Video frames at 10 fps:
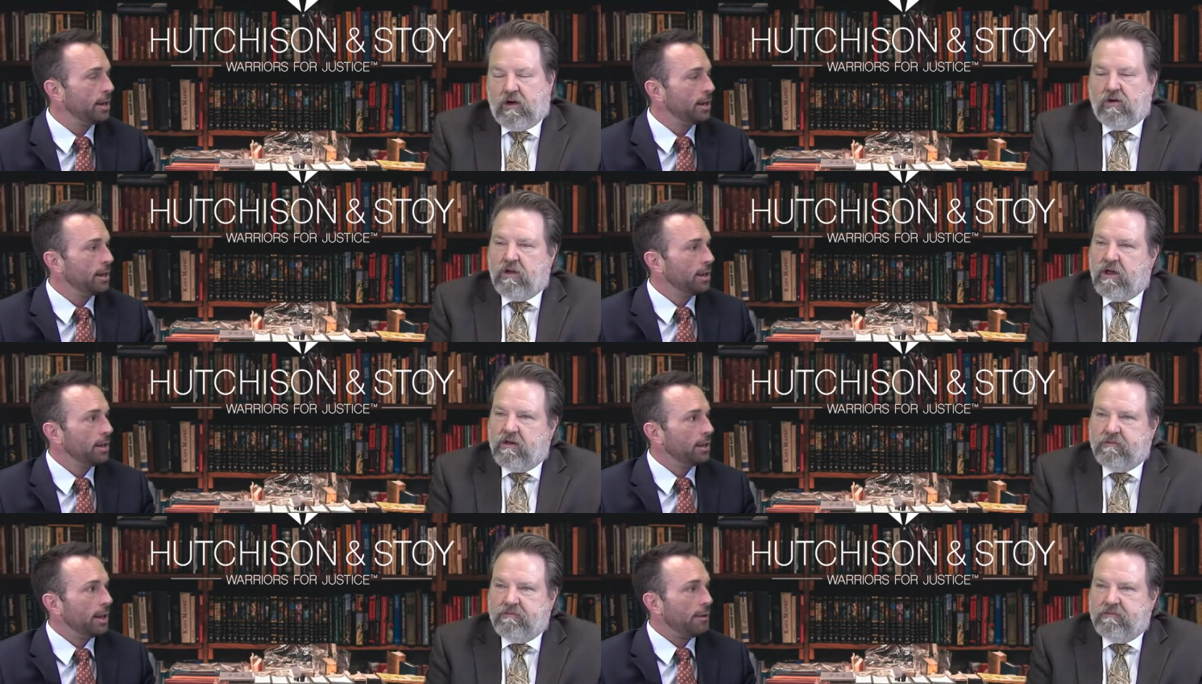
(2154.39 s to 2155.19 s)
Speaker 1: Oh, yeah.
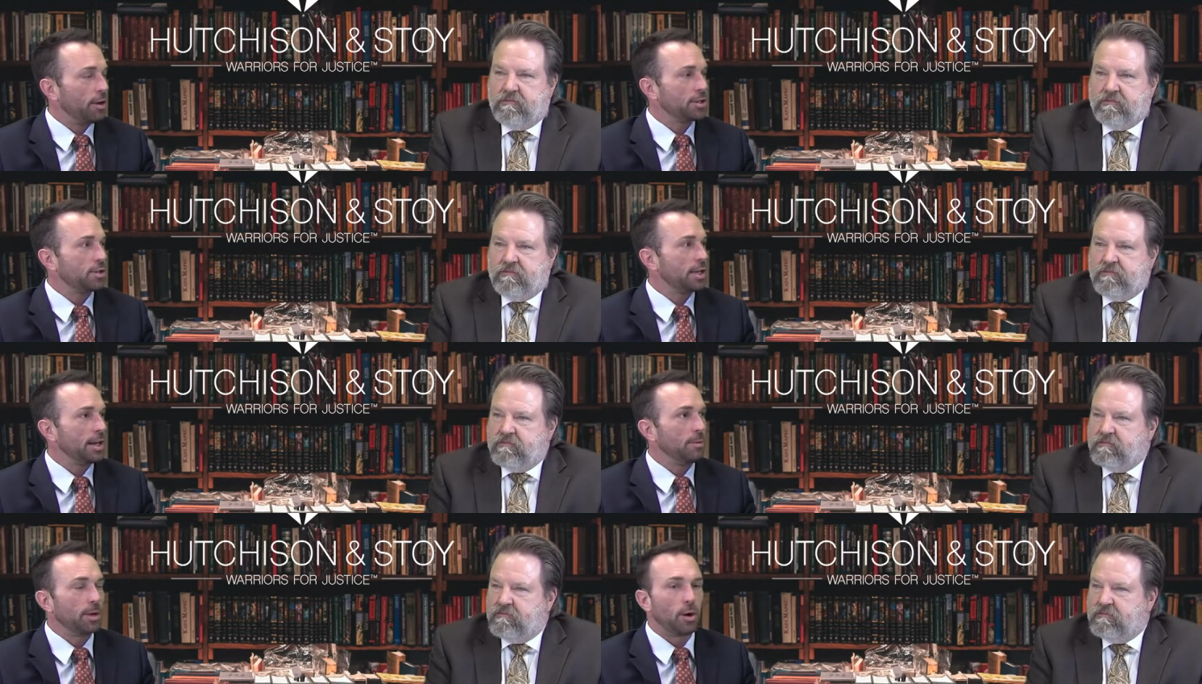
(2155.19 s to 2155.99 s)
I've also seen
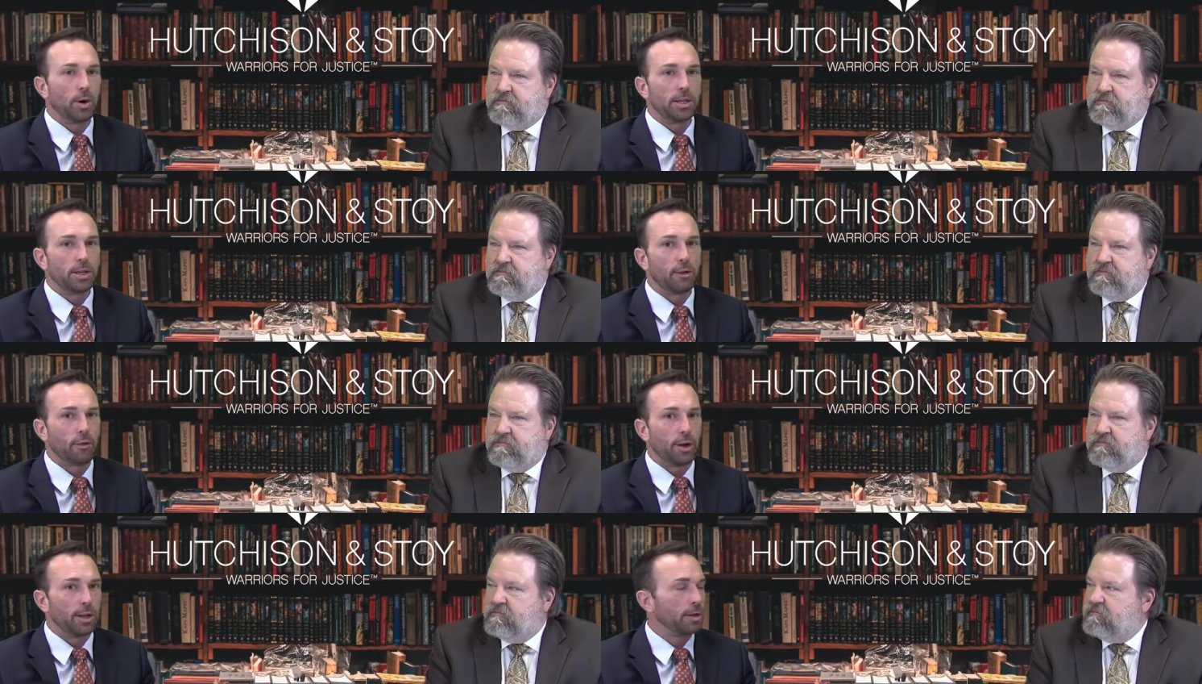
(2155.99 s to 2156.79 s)
them go read the
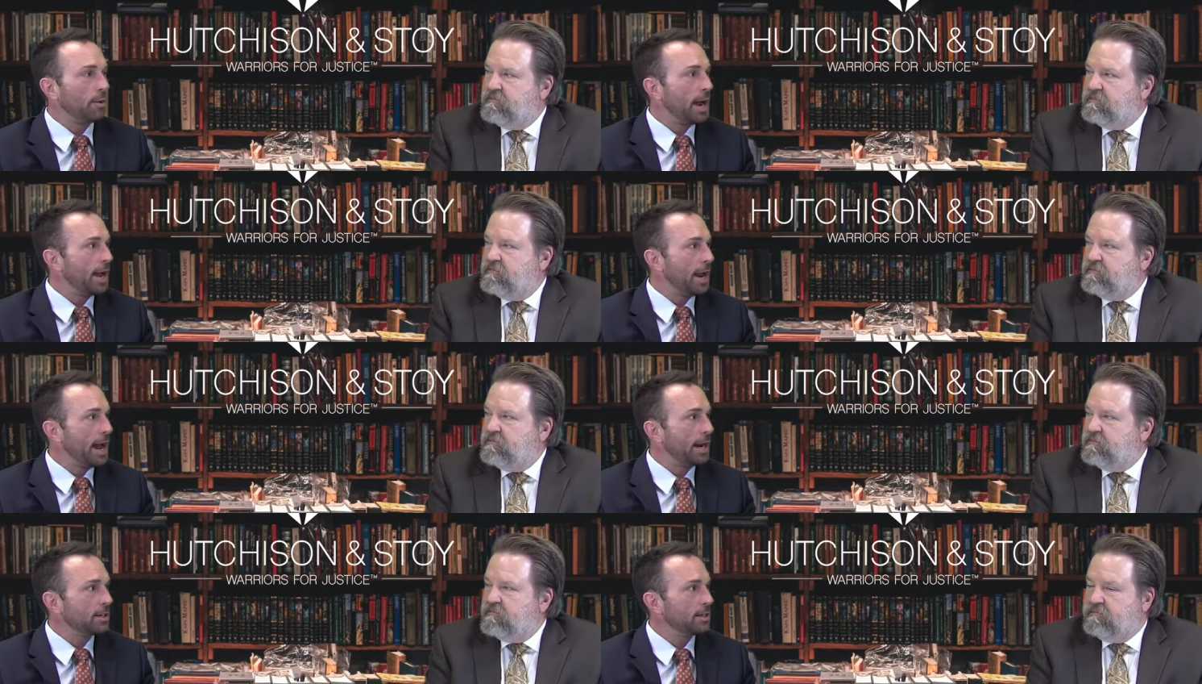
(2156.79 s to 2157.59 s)
Defendant the Riot
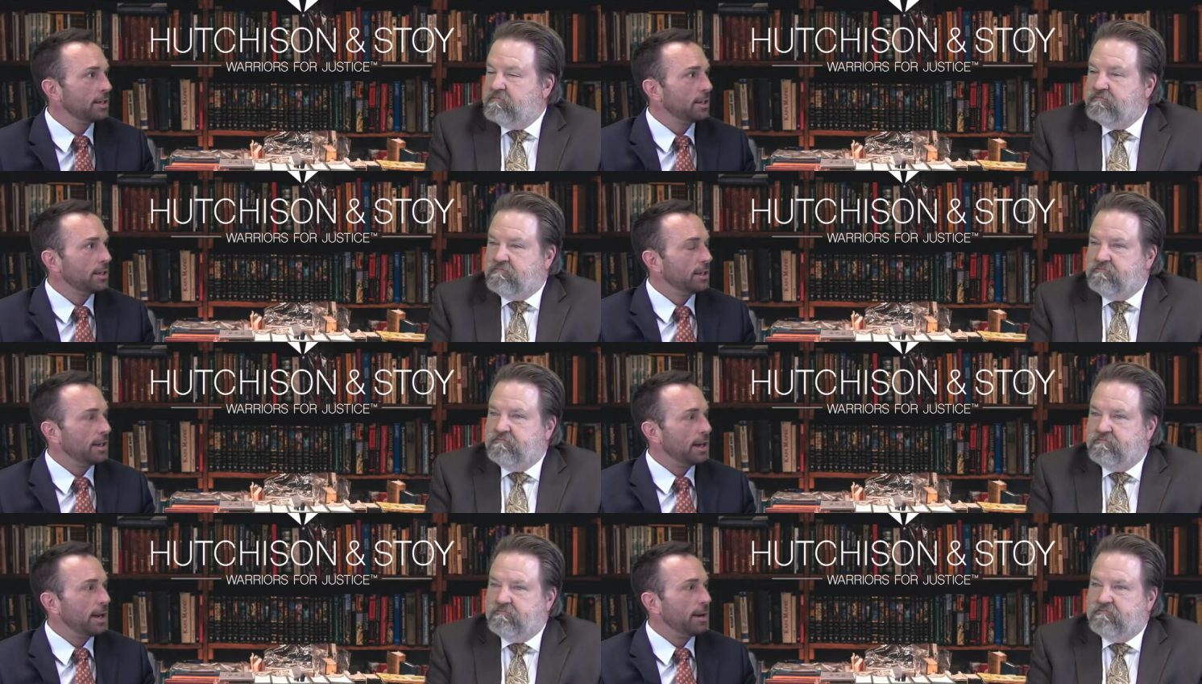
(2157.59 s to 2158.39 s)
Act.
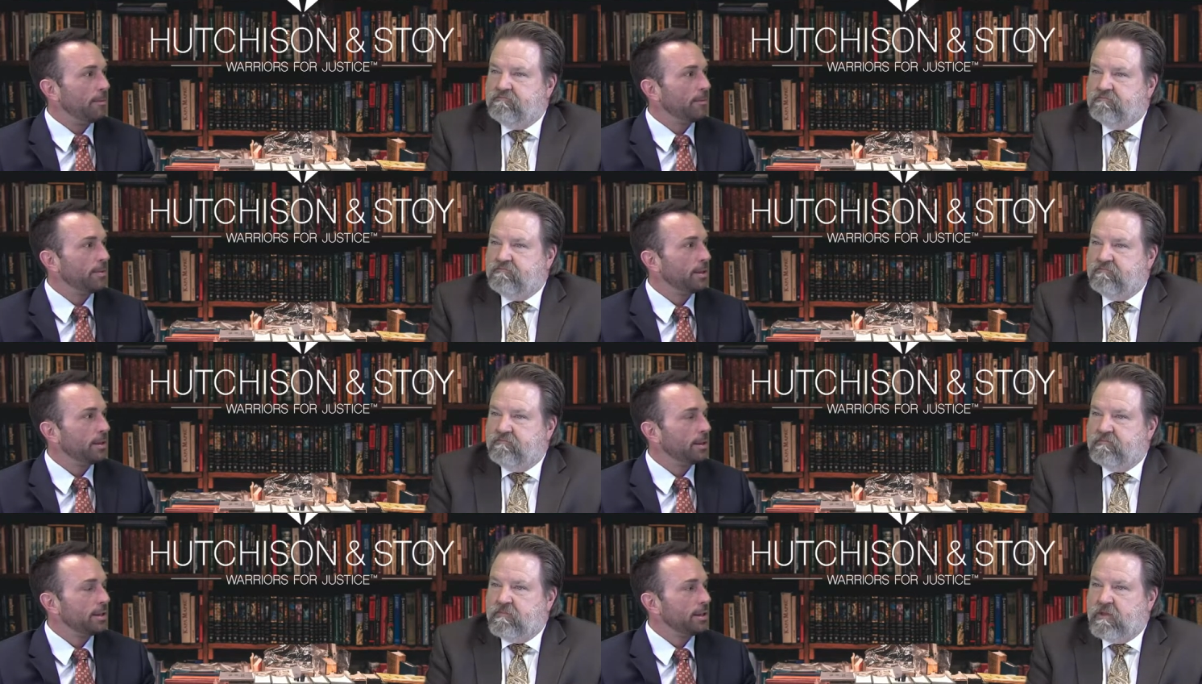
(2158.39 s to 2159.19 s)
Um,
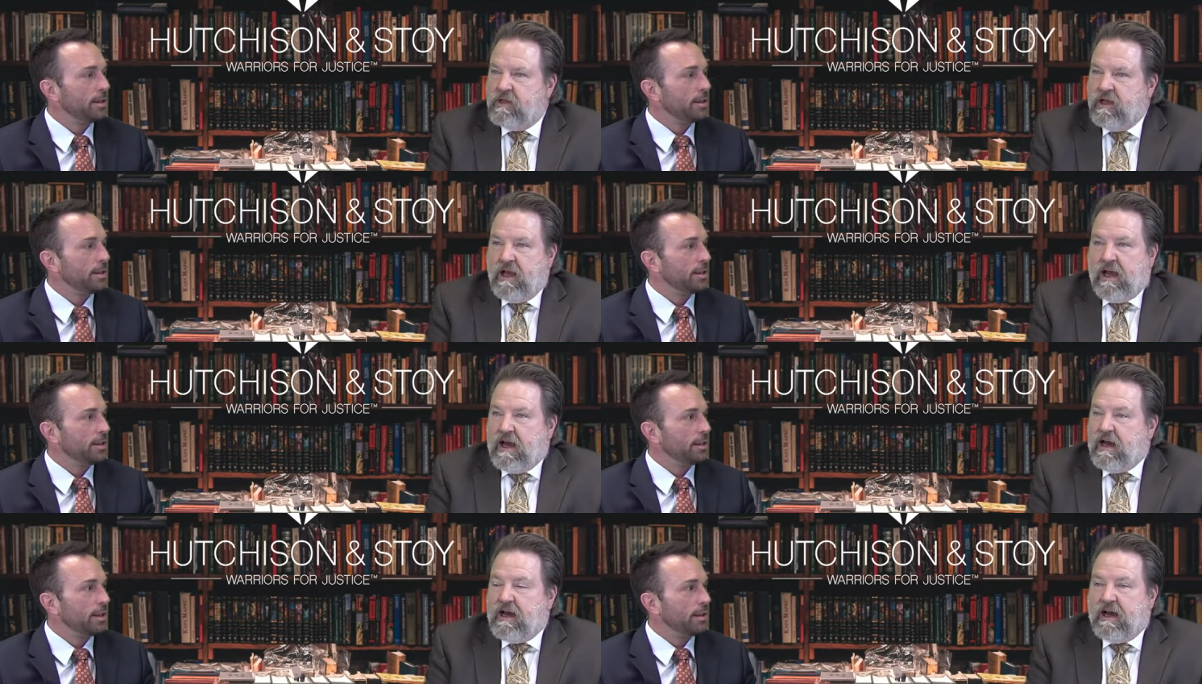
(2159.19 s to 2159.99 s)

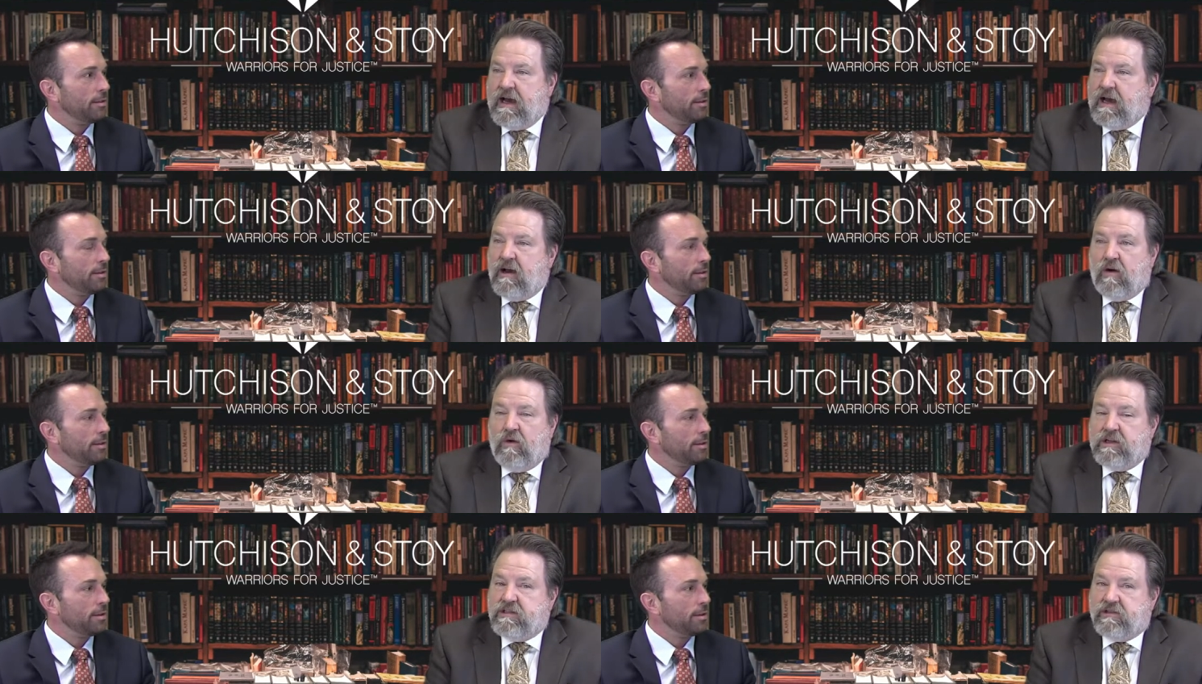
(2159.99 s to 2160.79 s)
I,
Speaker 2: I
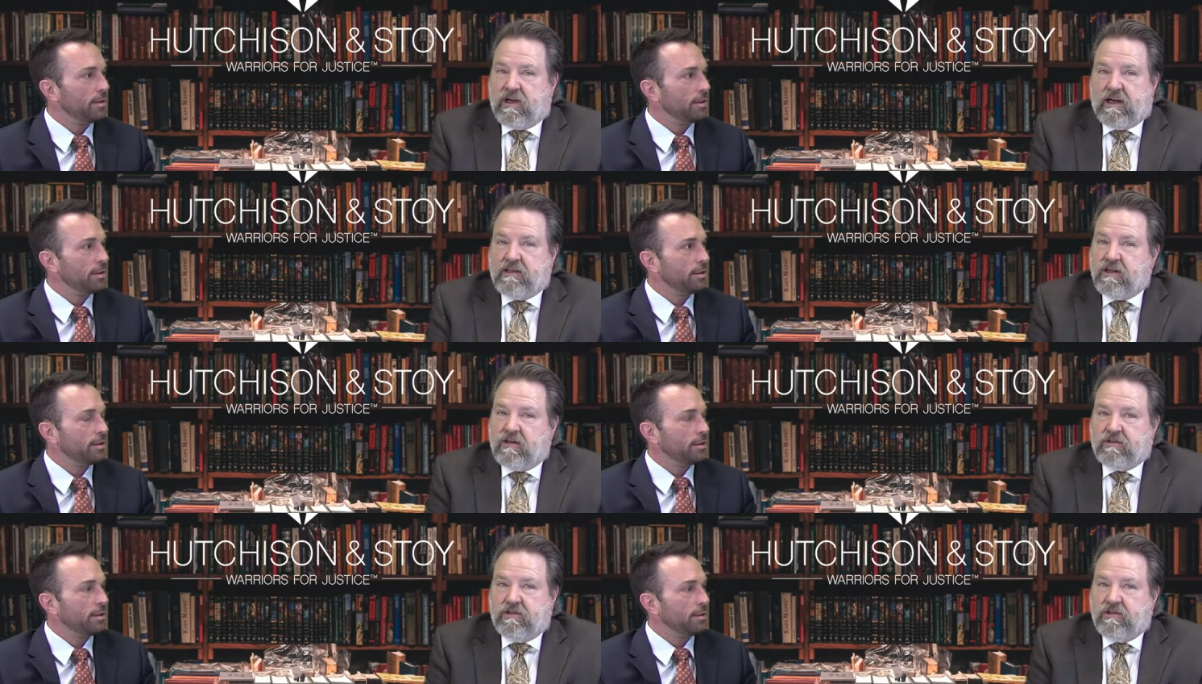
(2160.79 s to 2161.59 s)
always try to talk
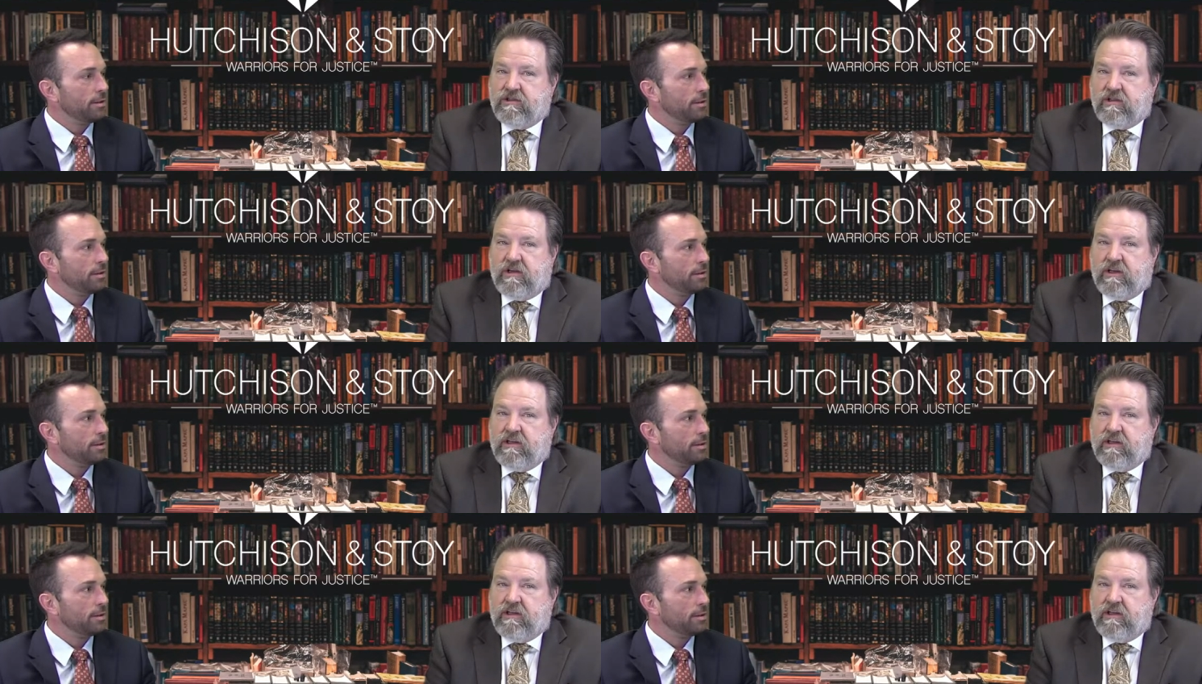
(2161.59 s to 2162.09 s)
to the jury.